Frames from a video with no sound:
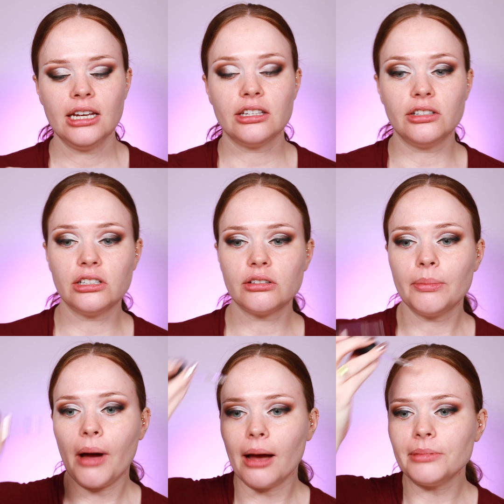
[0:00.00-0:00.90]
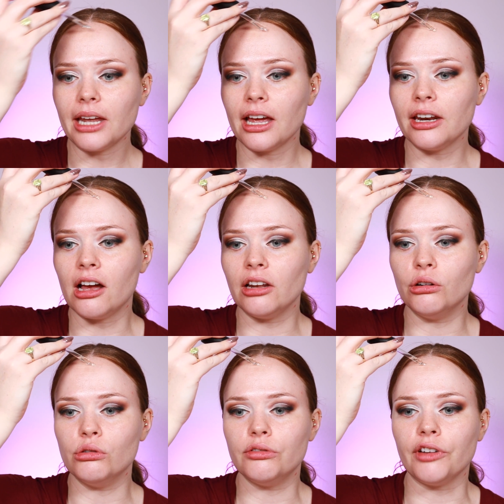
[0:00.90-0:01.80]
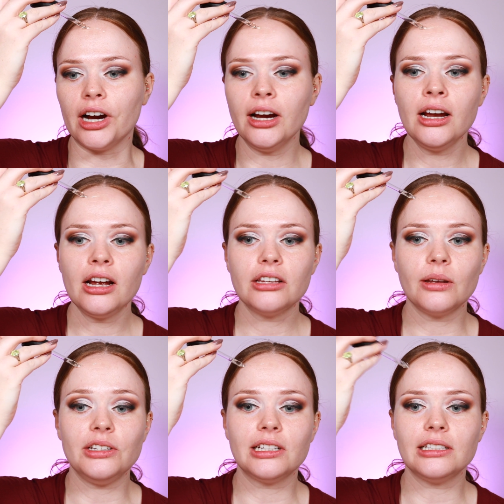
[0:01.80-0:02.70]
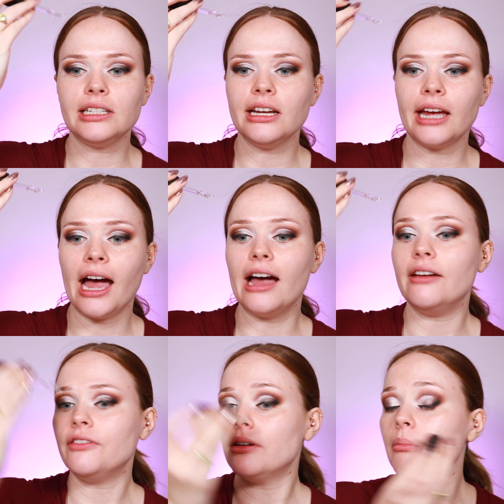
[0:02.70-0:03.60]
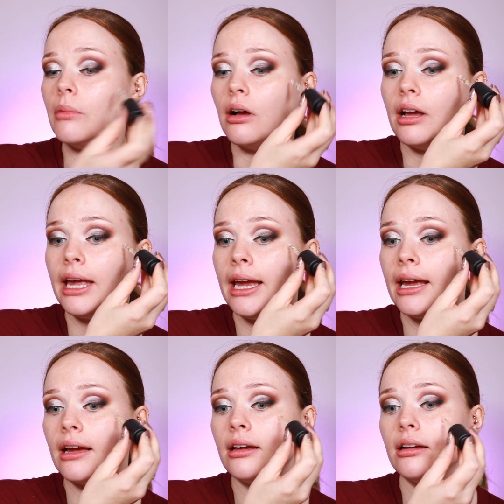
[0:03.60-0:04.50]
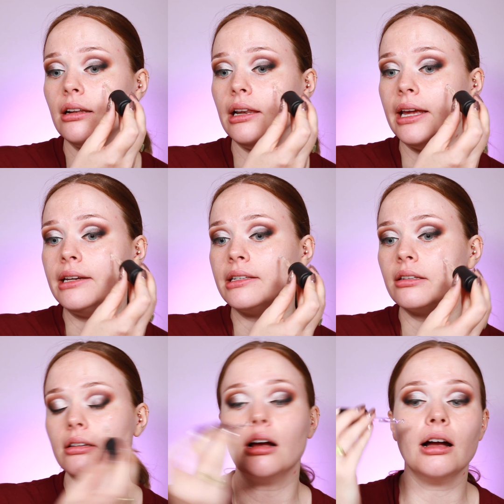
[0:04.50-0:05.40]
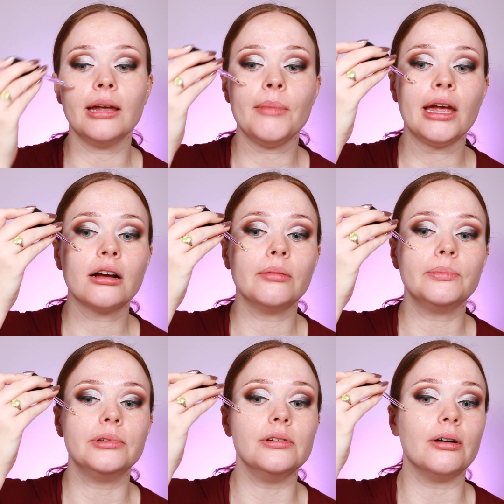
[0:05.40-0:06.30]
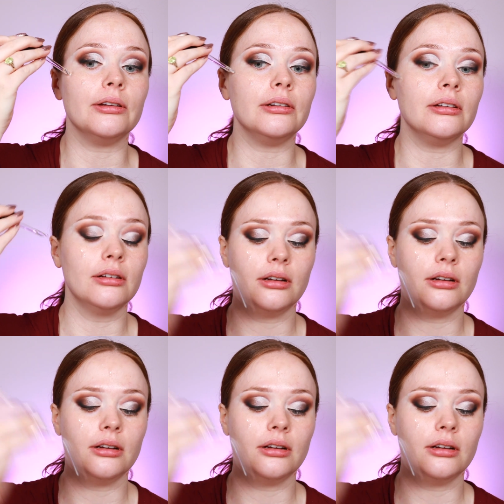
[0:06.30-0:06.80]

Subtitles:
So I'm just going to pop that on all over. So as you can see, I have my lid eye makeup done